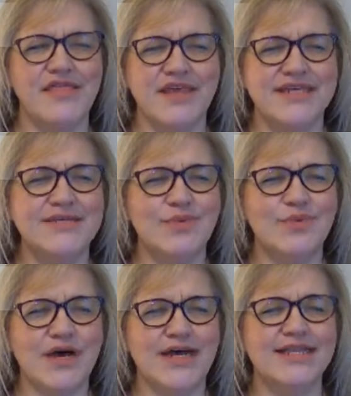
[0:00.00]
This
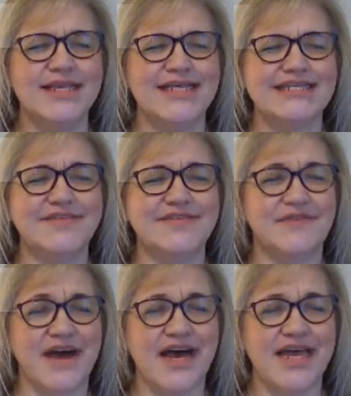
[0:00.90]
one is
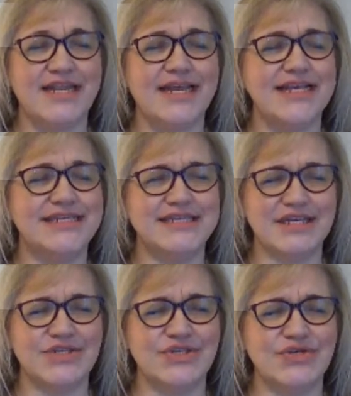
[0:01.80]
divine,
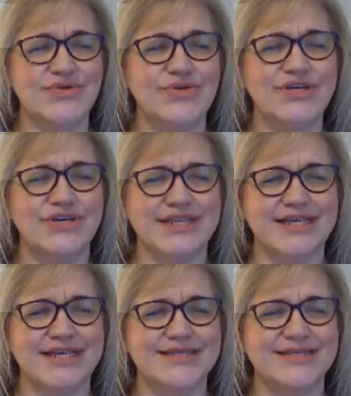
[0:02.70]
essential
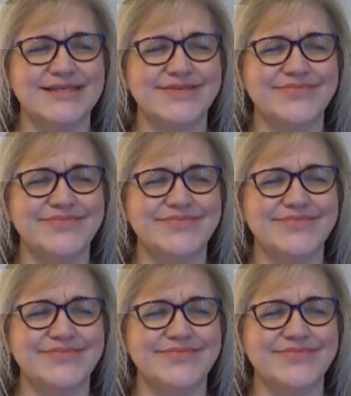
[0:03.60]
goodness.